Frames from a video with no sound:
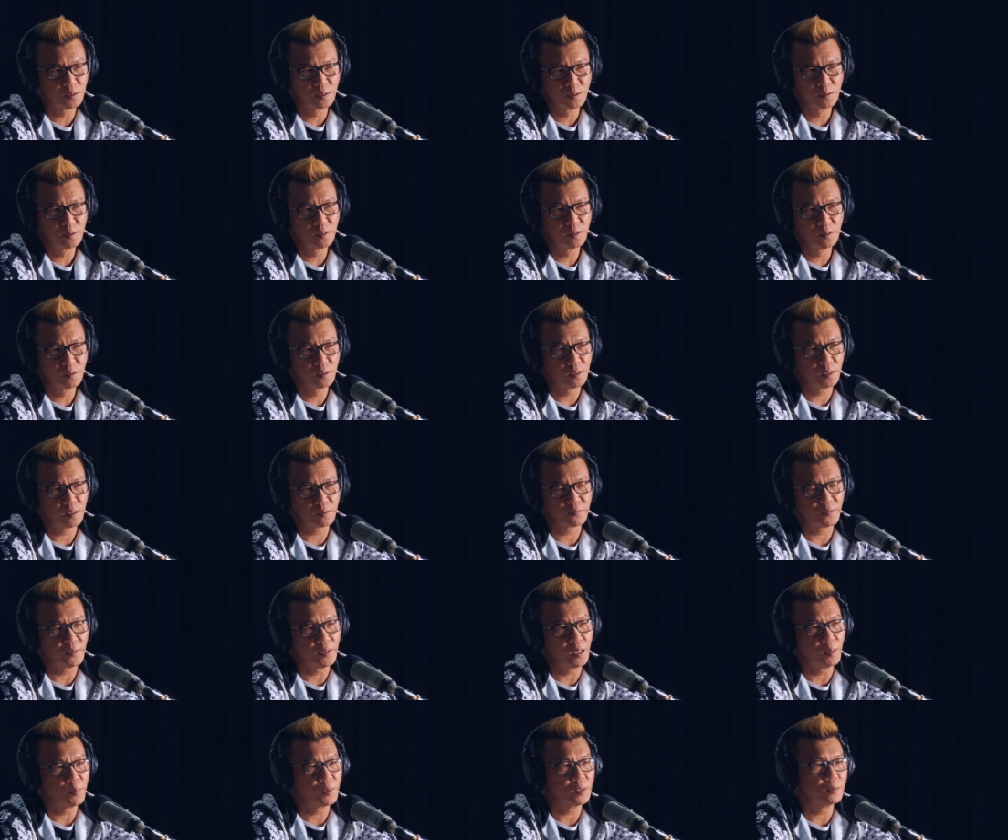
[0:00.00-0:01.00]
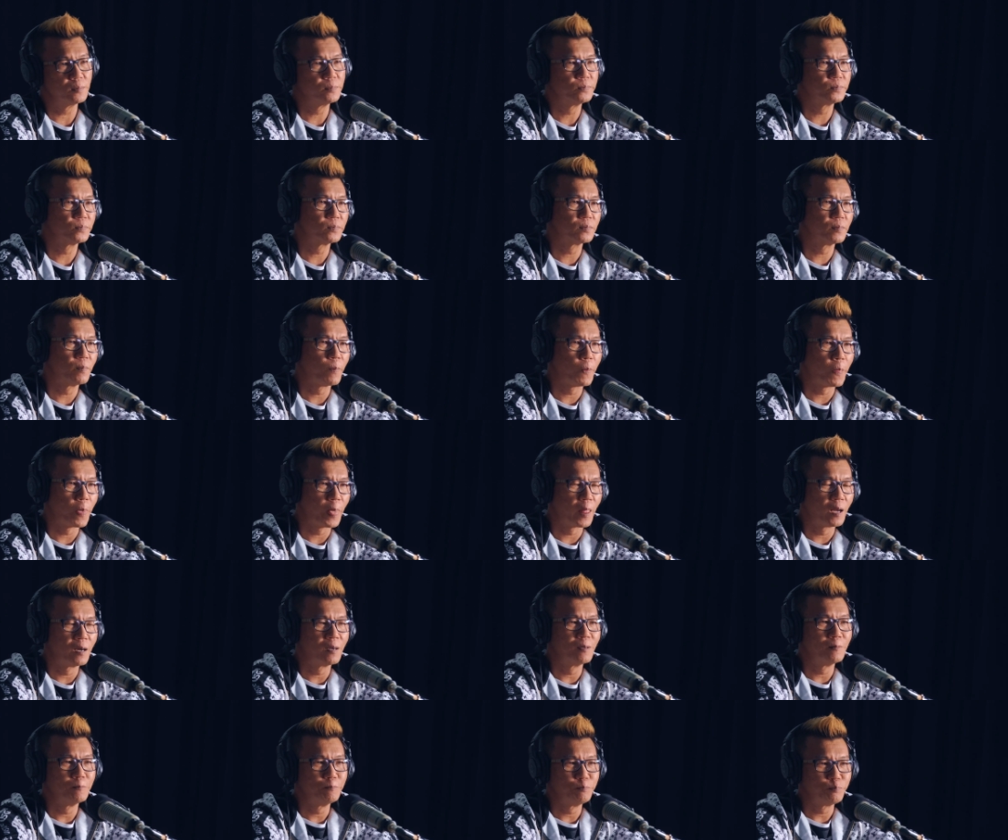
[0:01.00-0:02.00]
Yeah, because you see it everywhere, and I
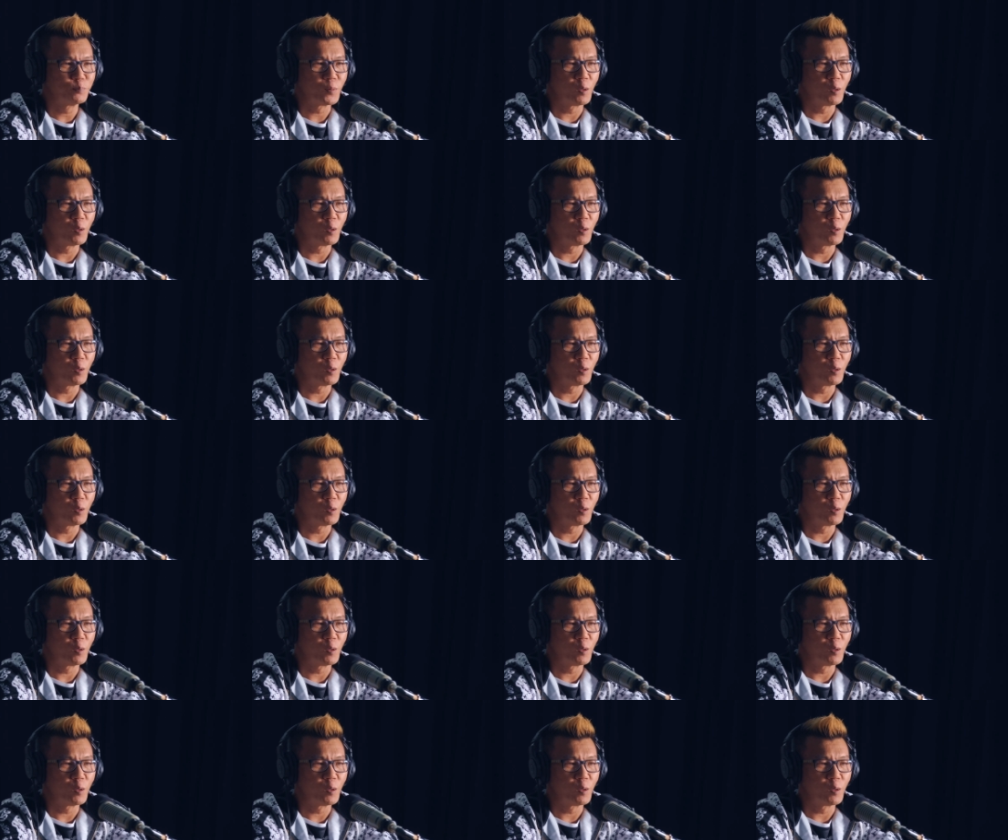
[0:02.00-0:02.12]
love that.